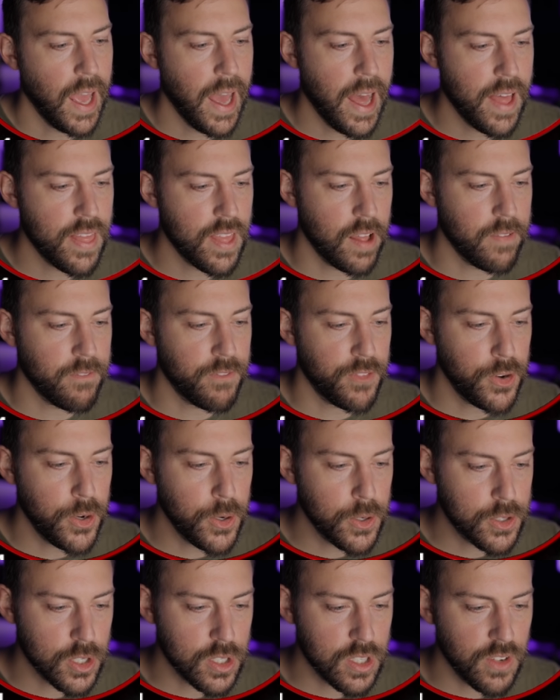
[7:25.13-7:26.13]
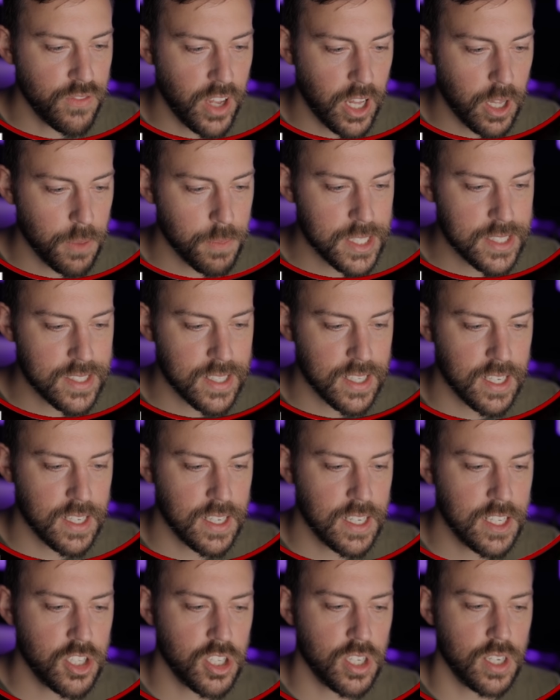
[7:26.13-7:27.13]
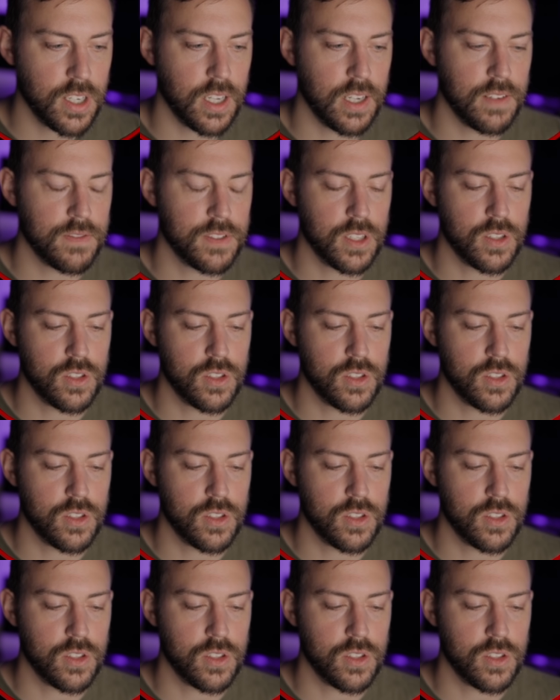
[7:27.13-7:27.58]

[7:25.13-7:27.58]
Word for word: and then future developments and initiatives.